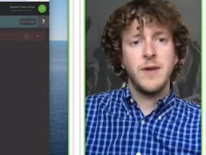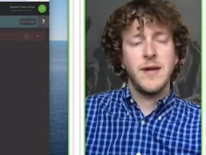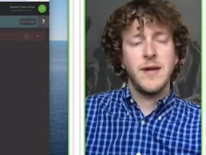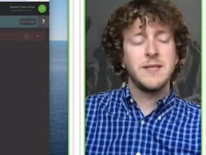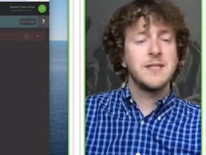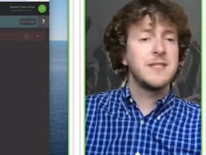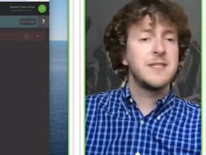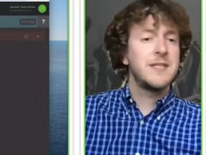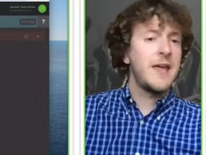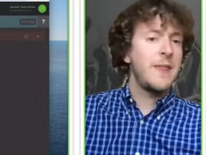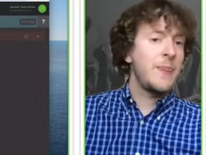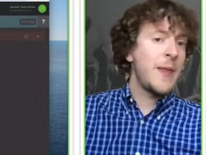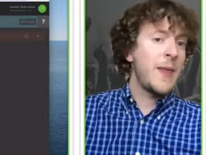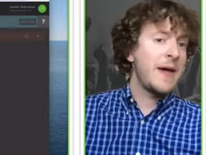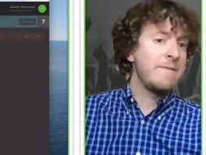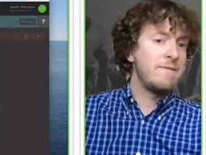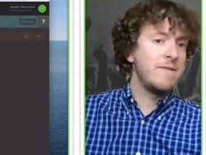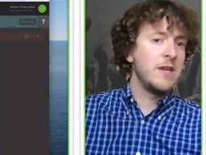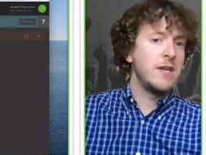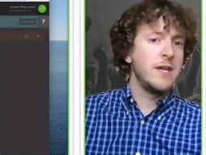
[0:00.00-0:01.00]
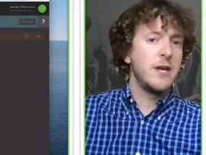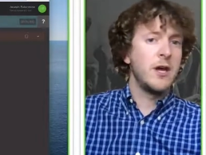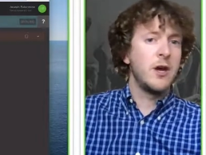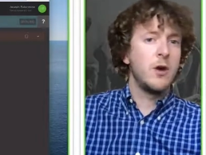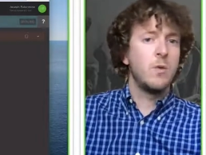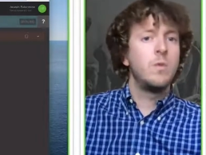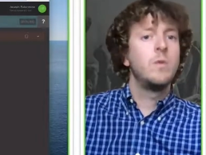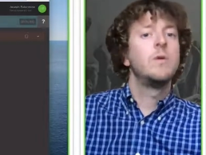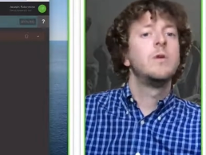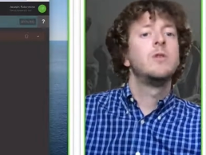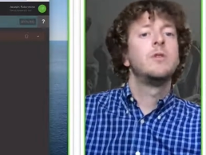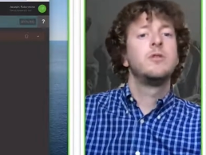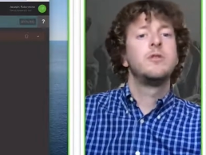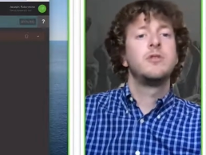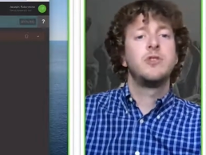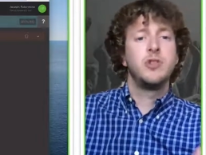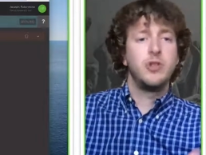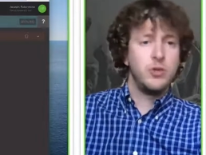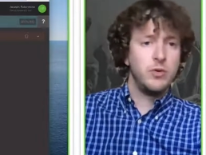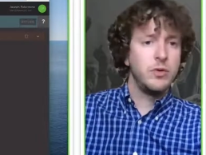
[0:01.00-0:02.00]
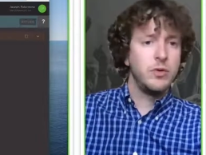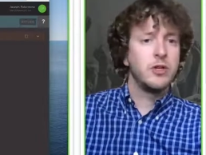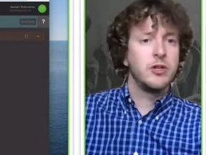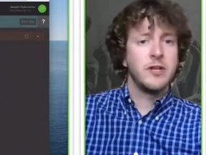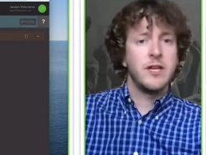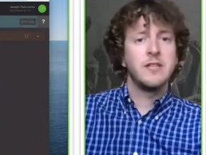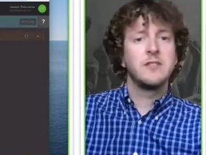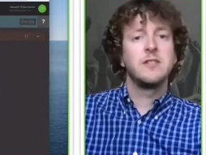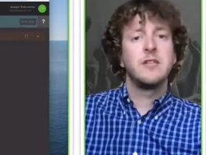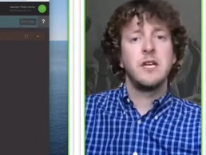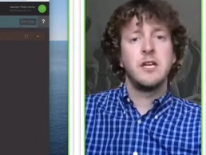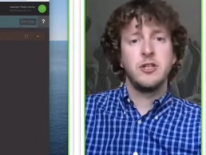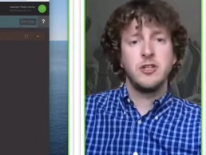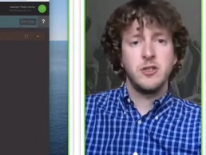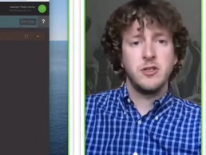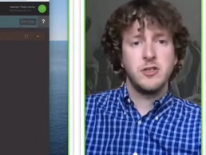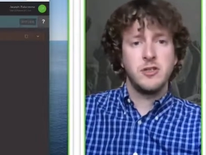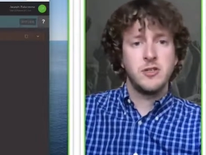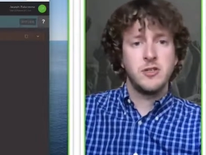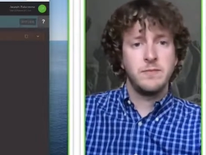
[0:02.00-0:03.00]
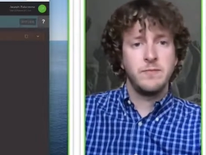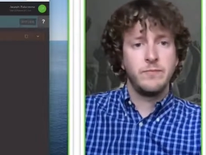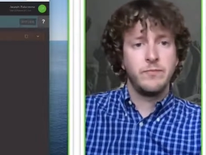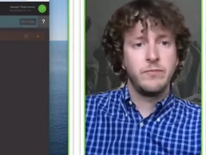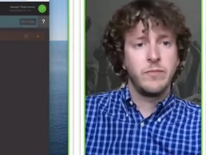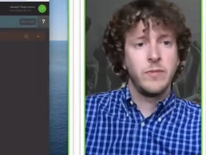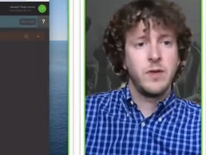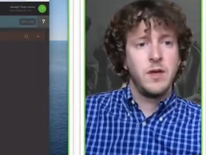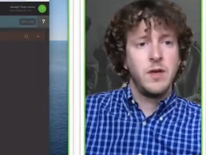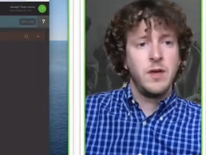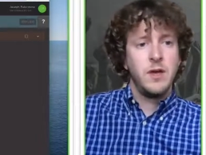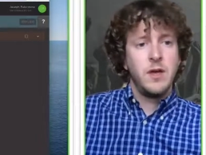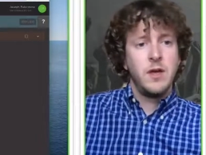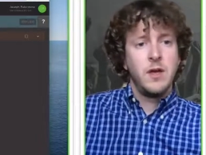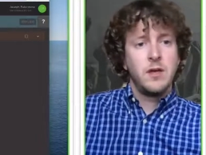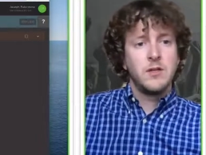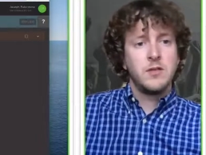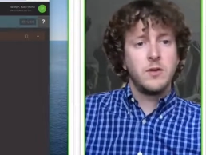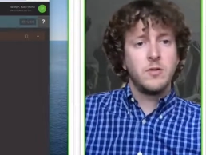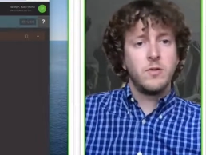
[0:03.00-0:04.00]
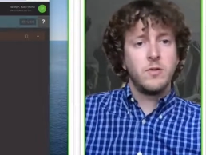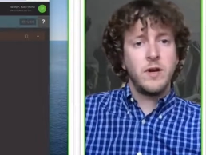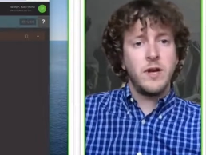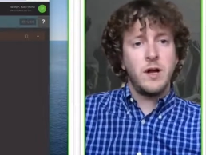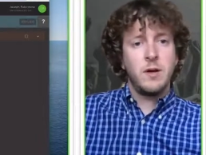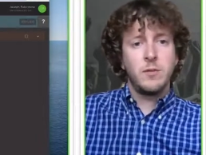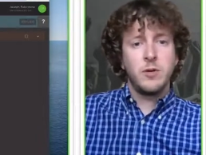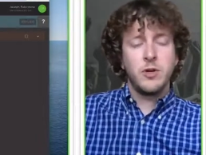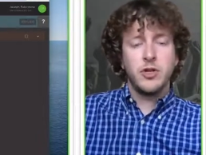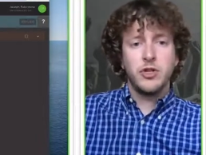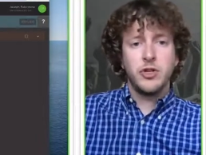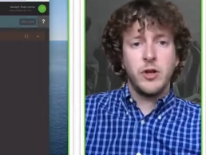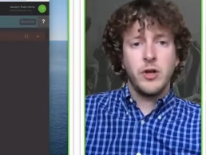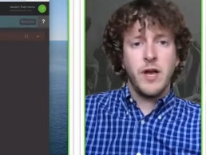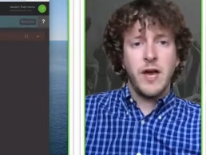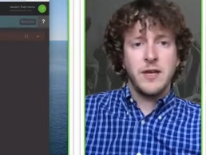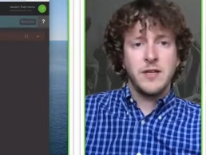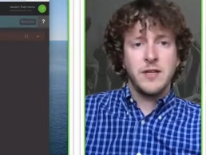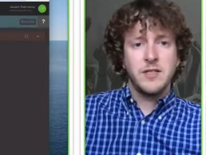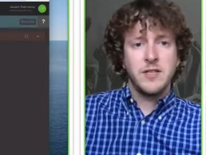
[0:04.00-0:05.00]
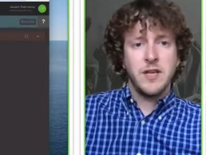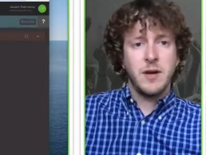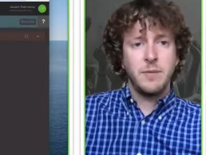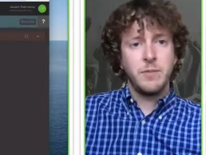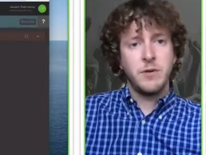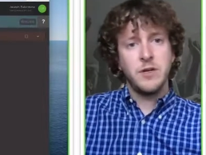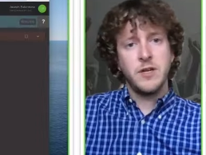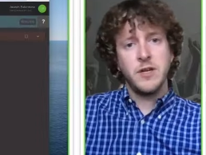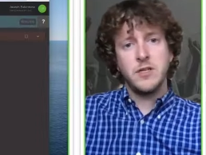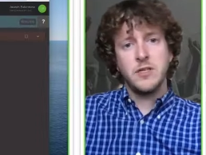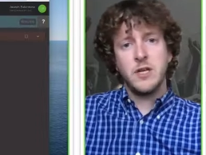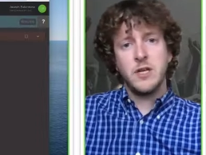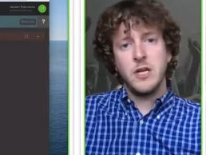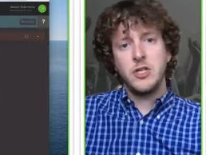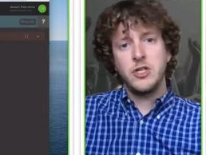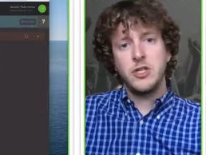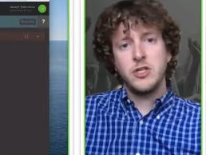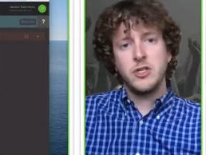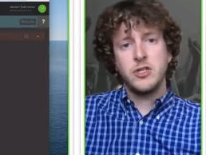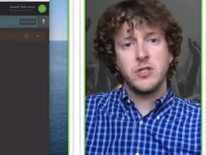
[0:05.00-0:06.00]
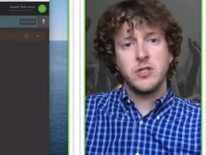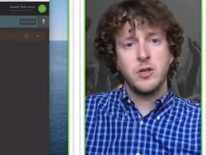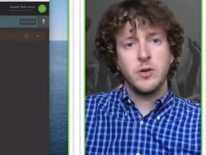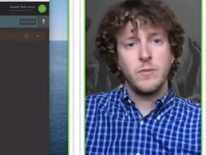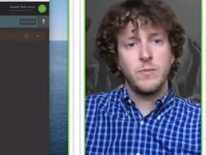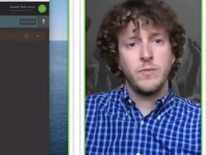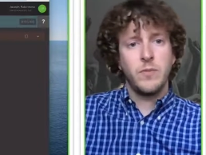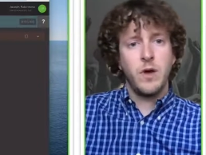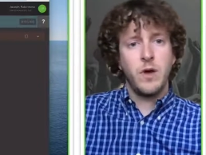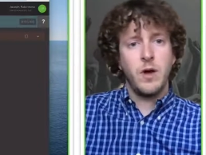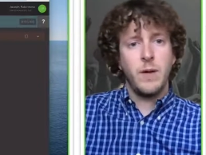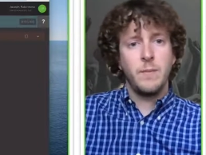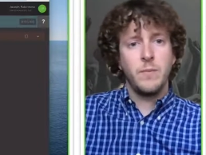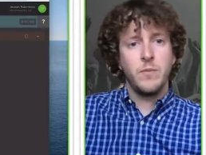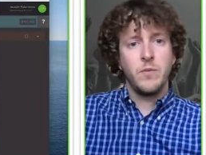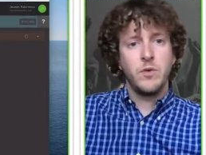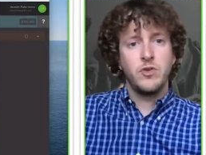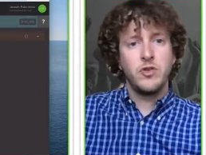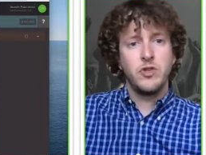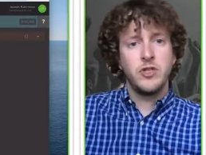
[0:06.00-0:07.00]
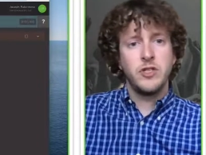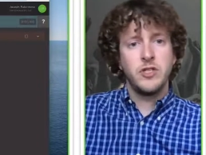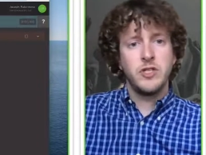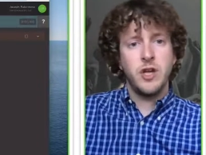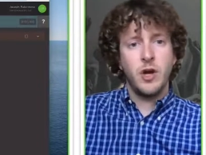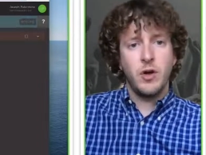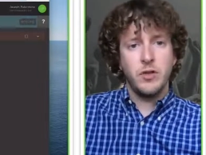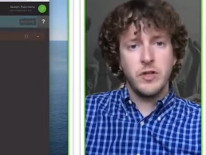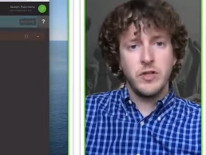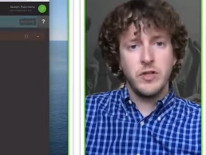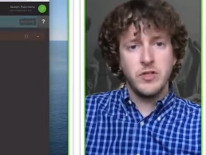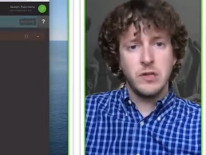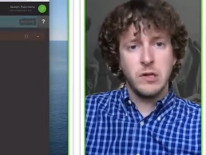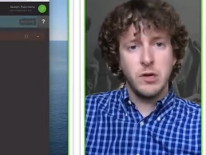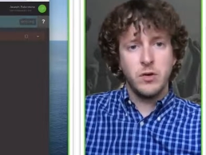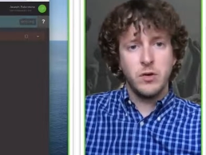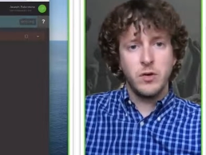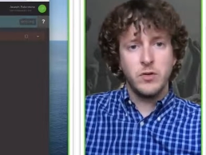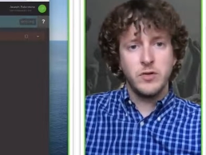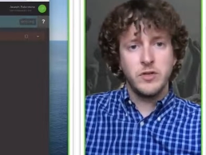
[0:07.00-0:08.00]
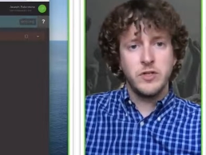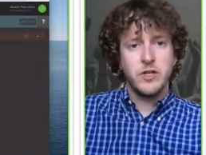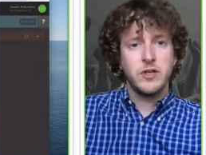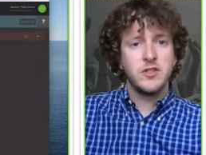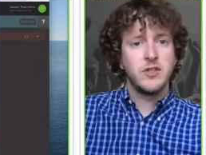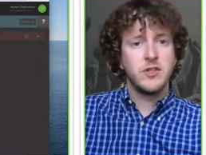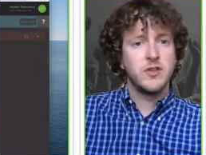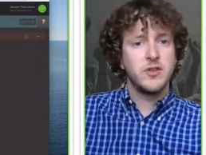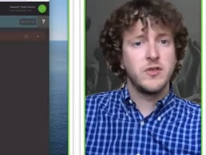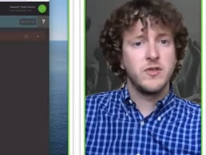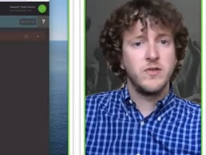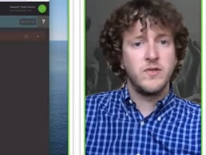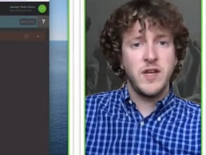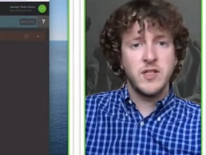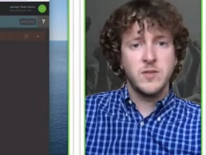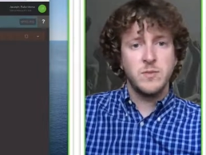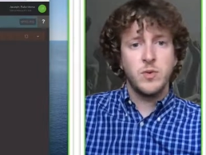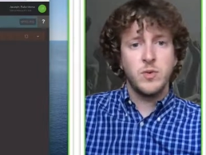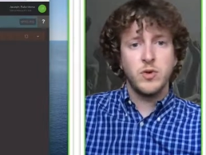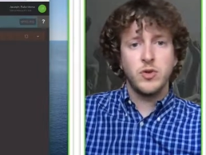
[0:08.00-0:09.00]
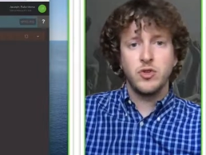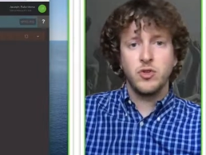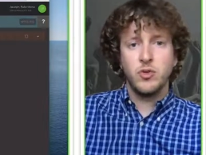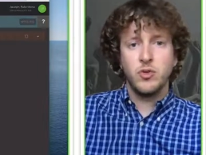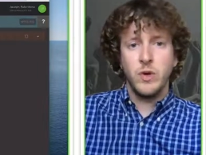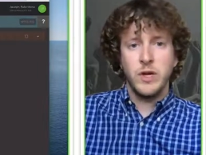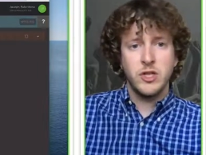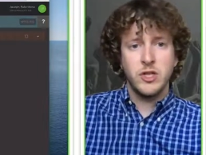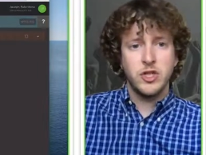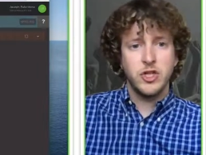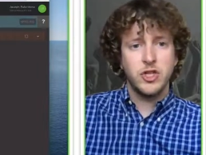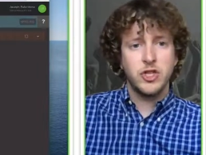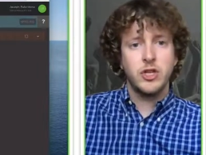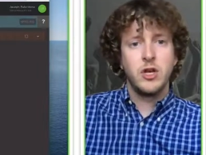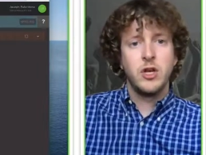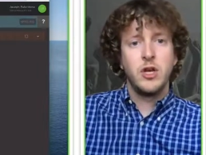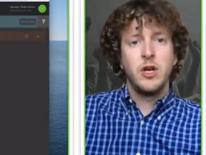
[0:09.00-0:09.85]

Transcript: and send that video to your destinations. So right now I'm going to show you how to set up your destinations. So you should see all these logos here, such as Facebook, Twitch,